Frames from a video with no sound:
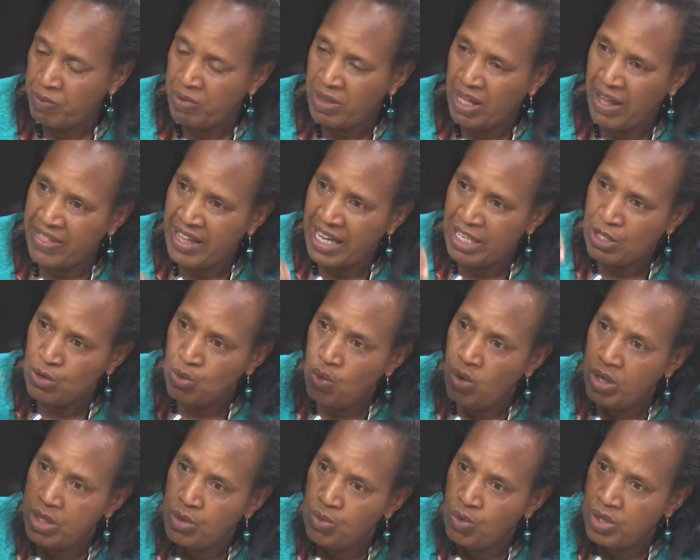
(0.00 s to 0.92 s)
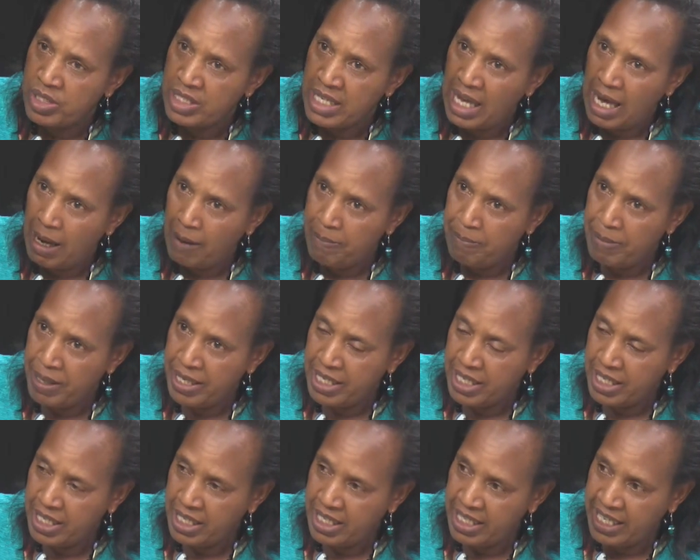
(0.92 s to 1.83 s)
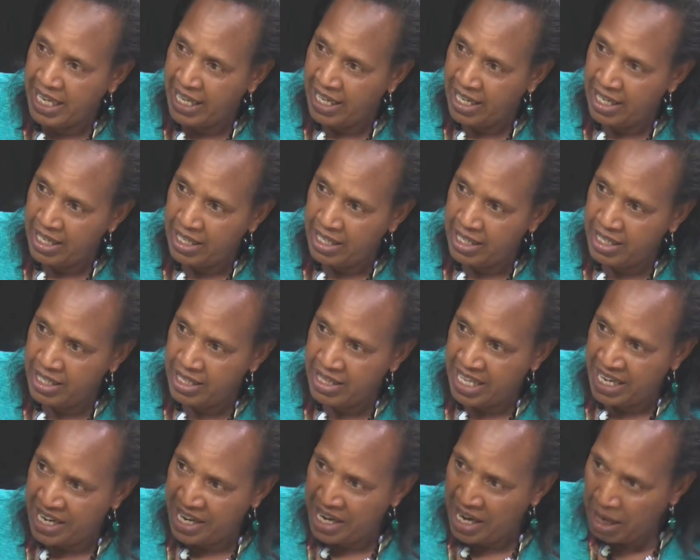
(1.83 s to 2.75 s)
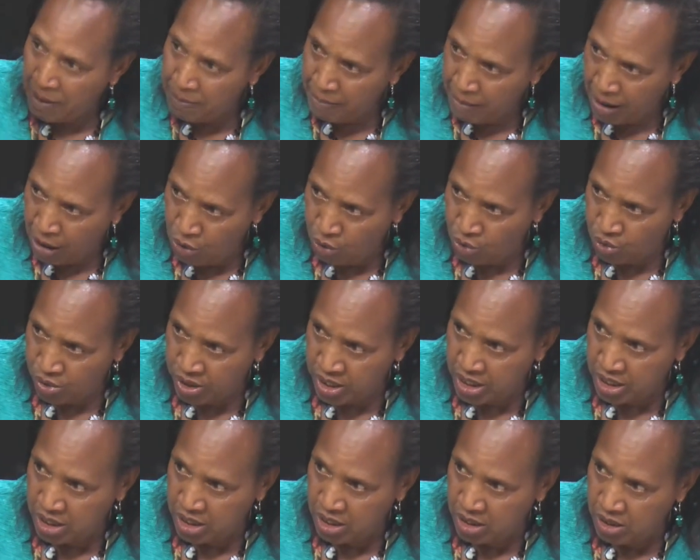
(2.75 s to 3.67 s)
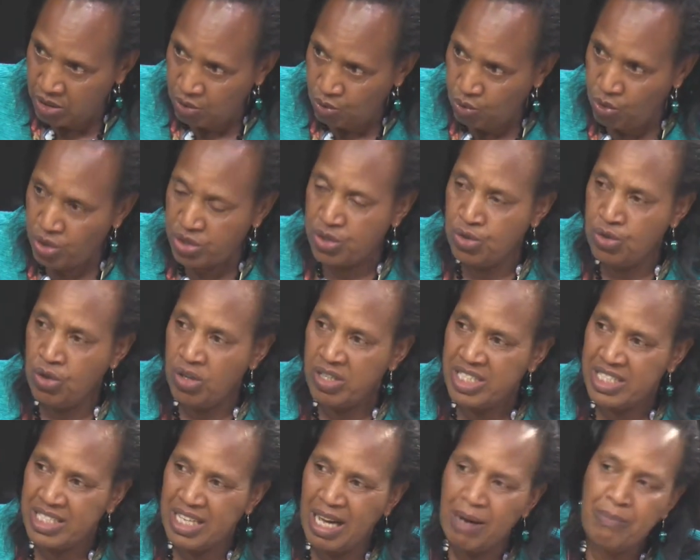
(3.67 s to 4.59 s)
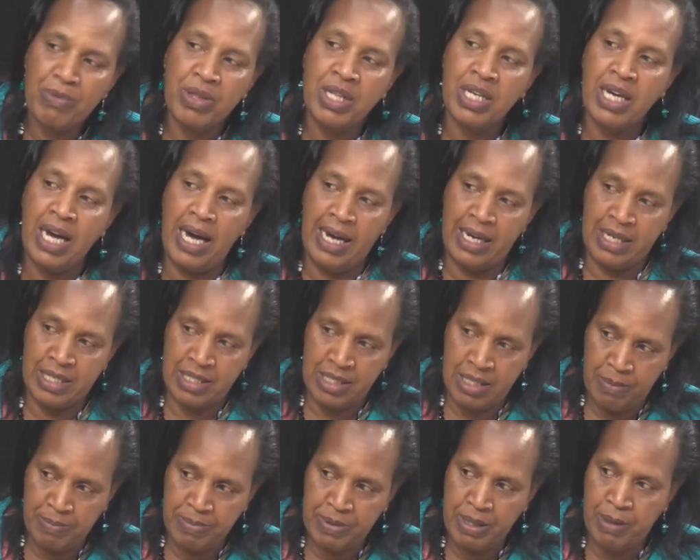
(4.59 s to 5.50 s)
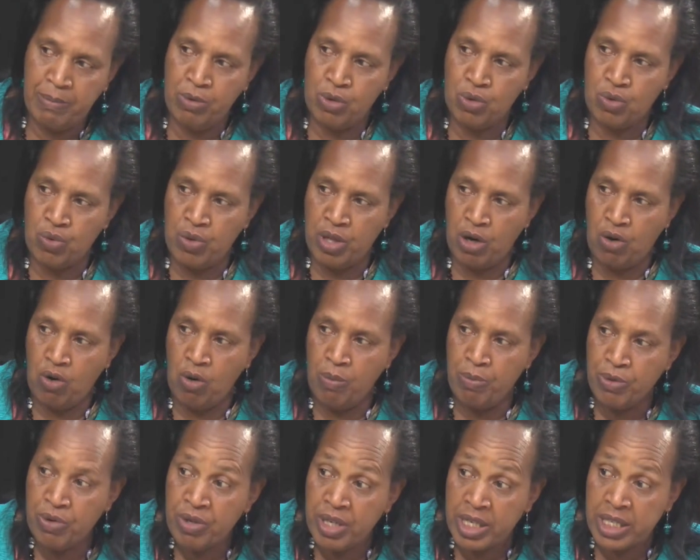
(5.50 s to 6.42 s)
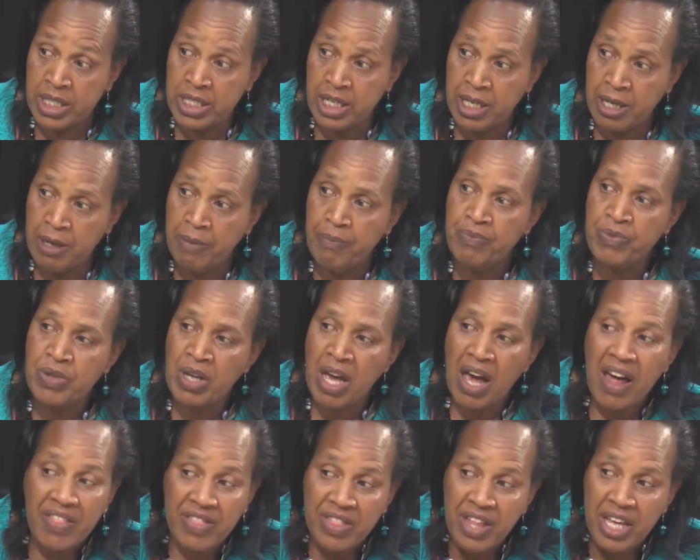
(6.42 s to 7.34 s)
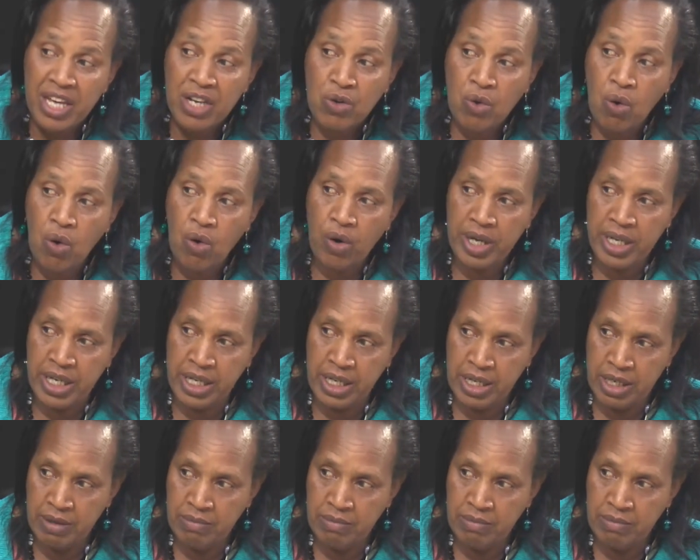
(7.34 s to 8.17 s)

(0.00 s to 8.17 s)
that what was happening in the neighborhood was not something acceptable to the community, they go in.